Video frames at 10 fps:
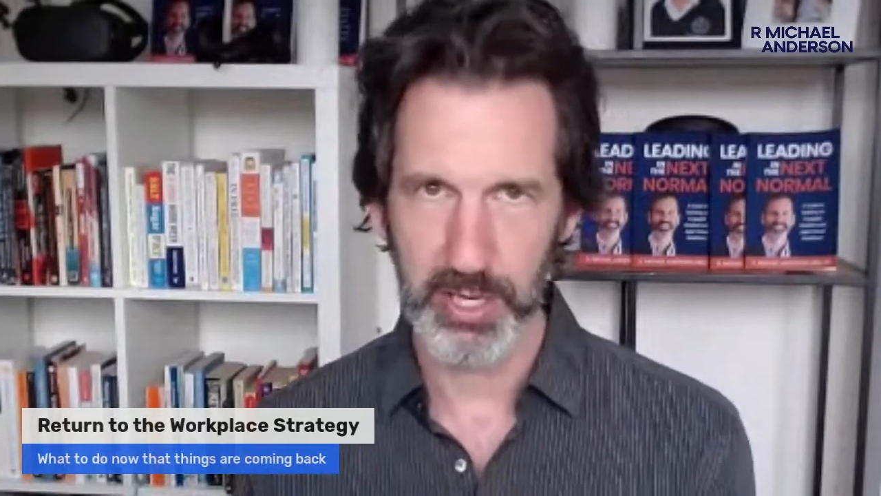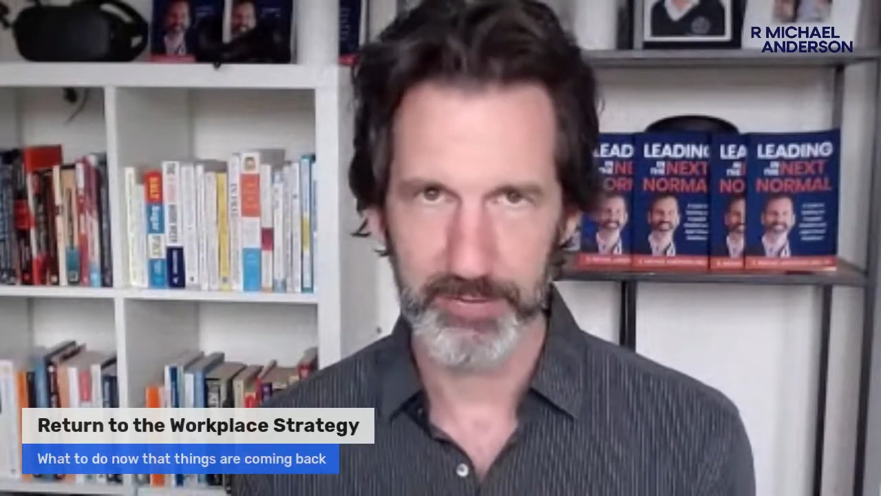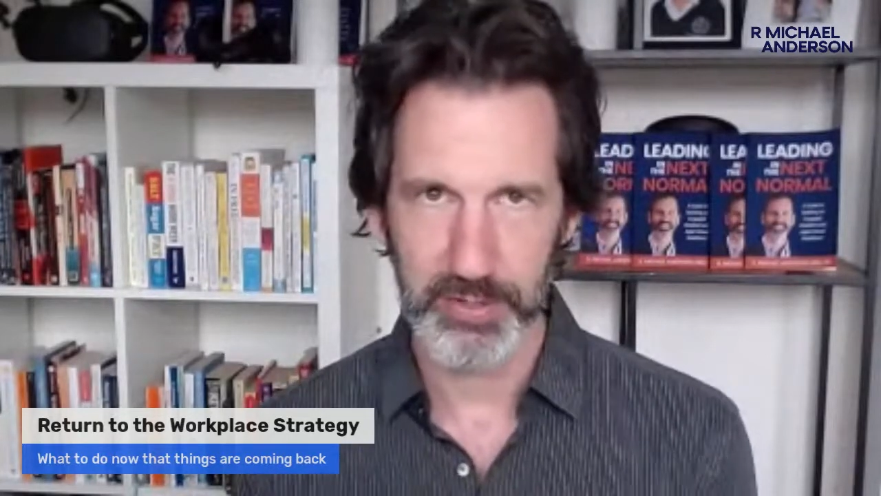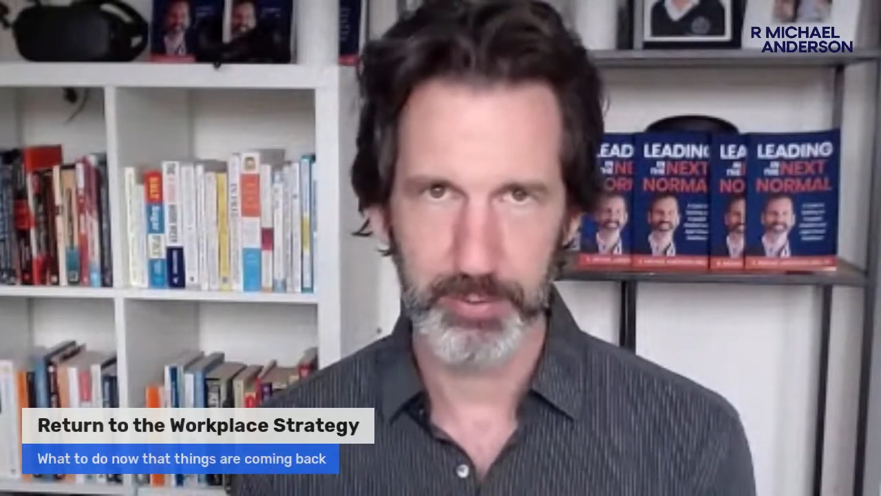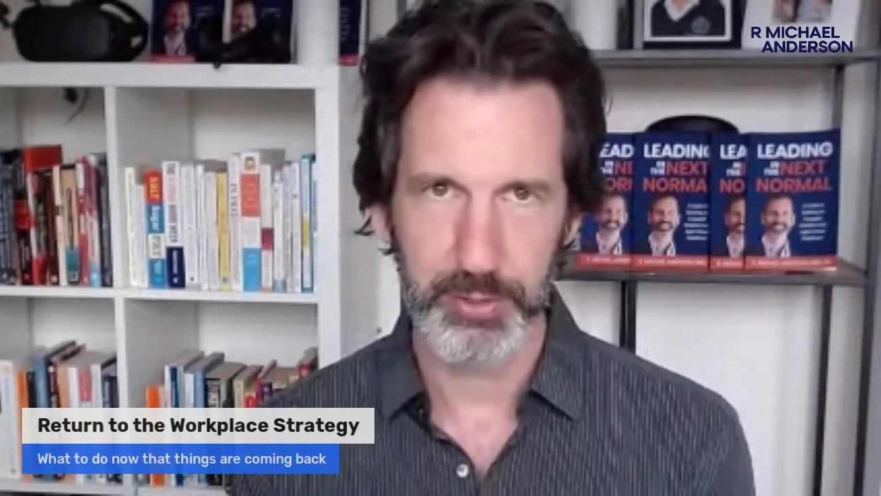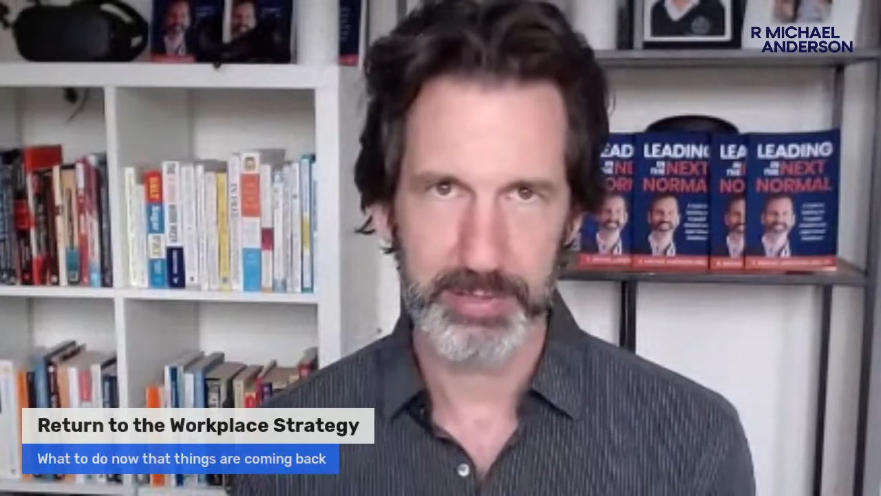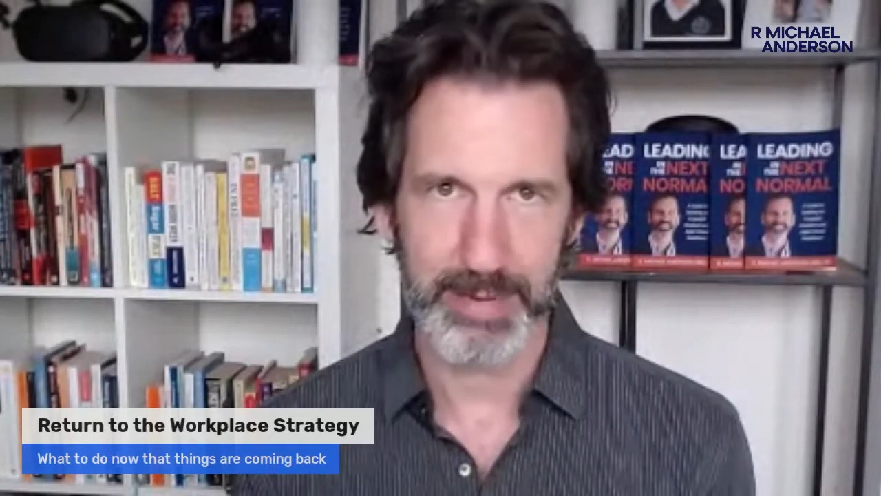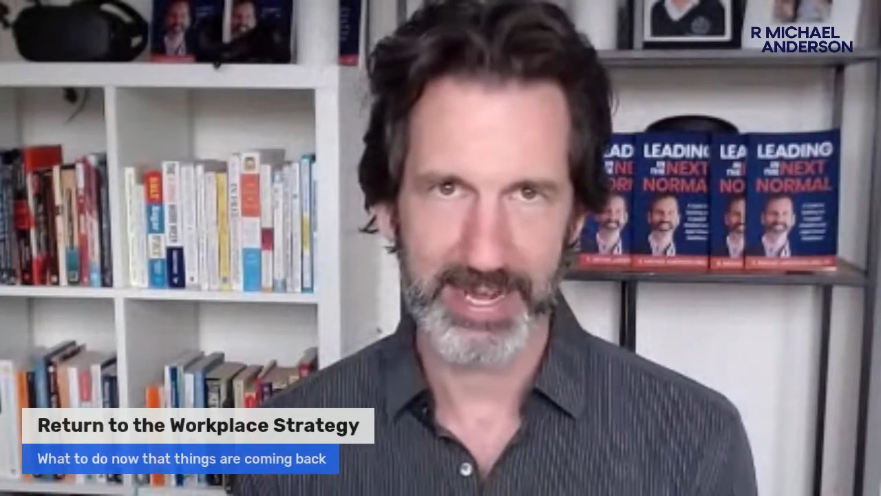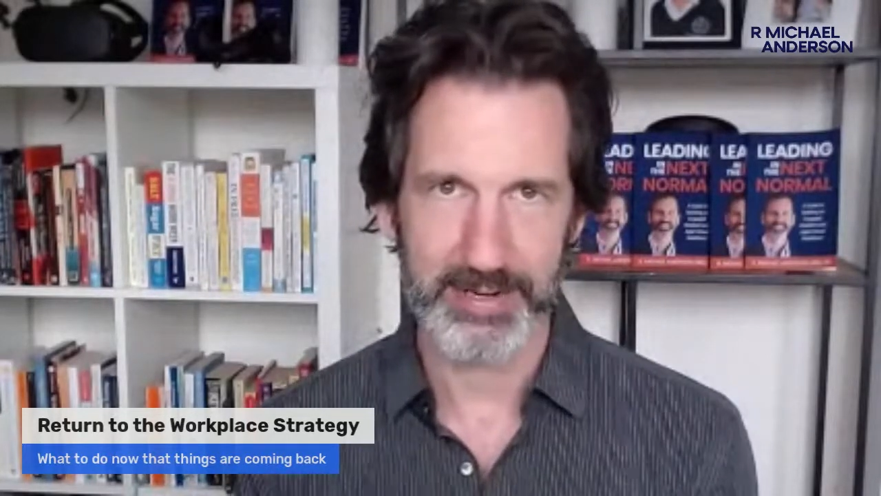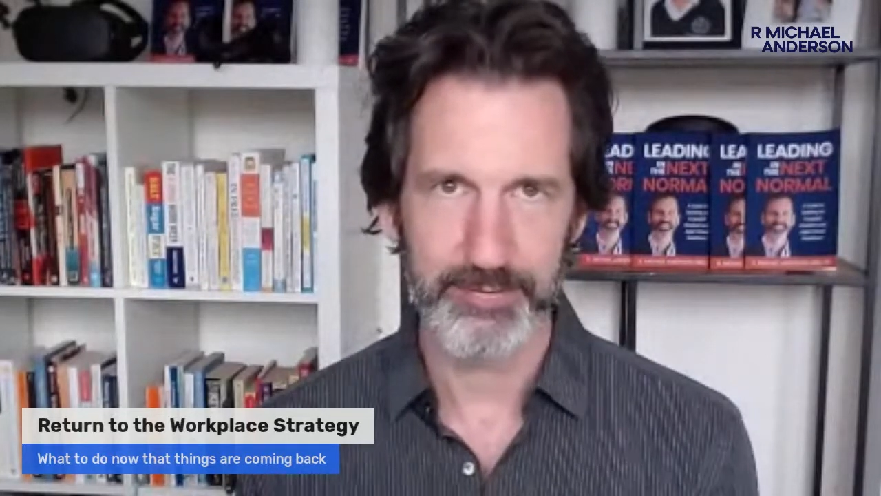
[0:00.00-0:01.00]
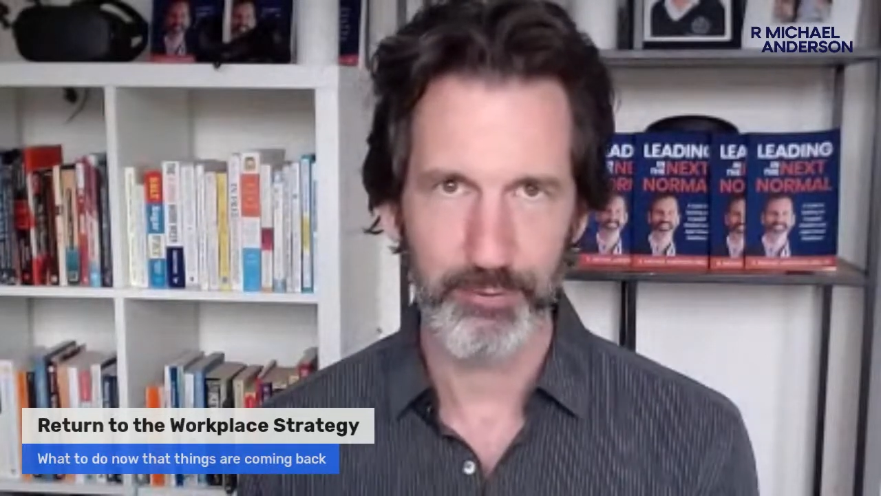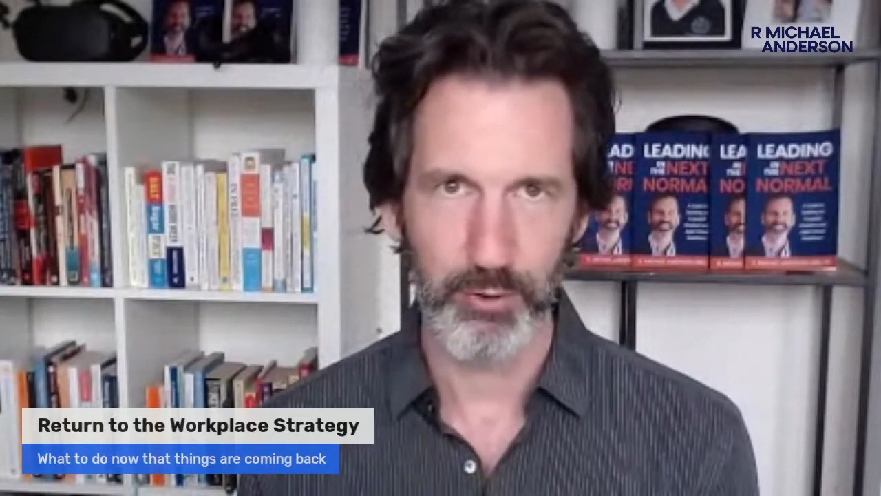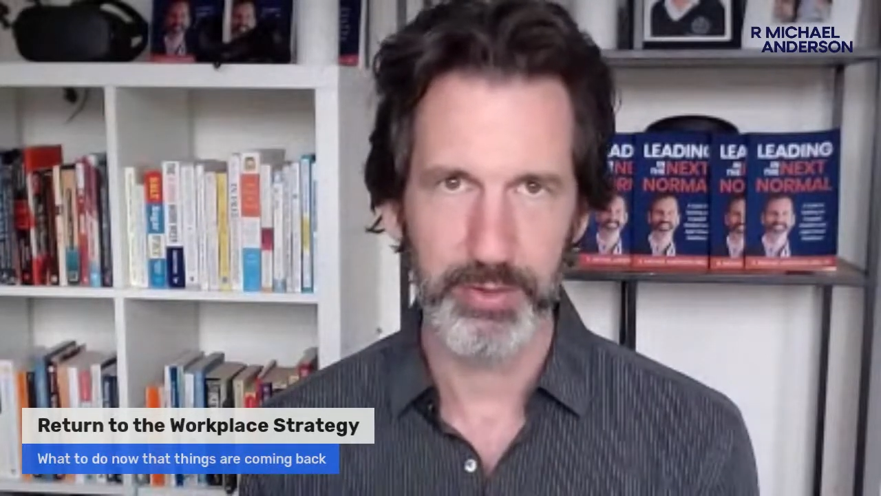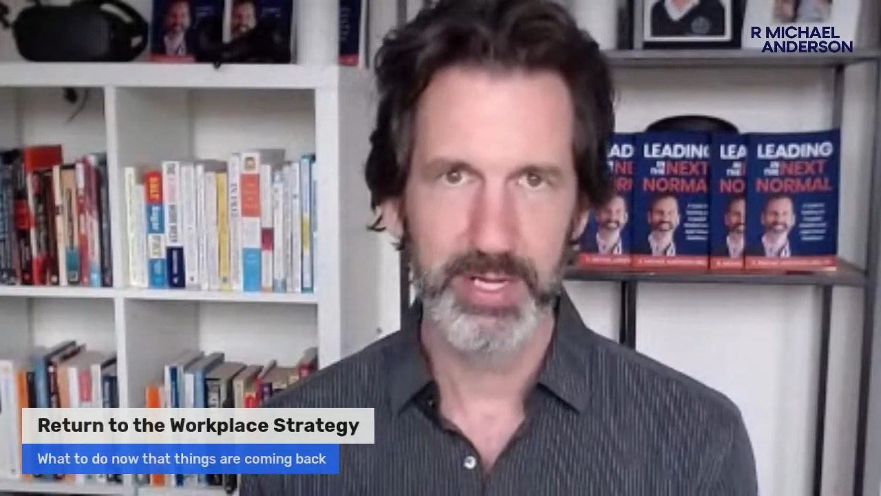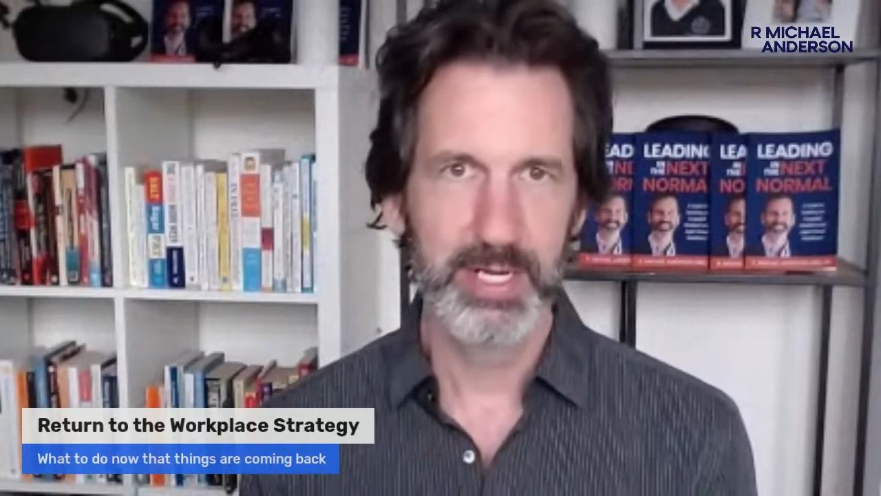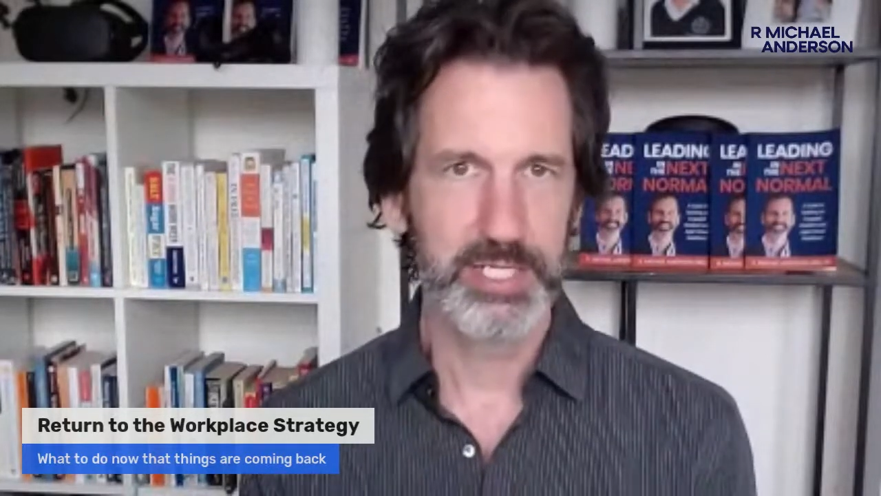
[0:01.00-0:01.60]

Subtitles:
of commuting back and forth.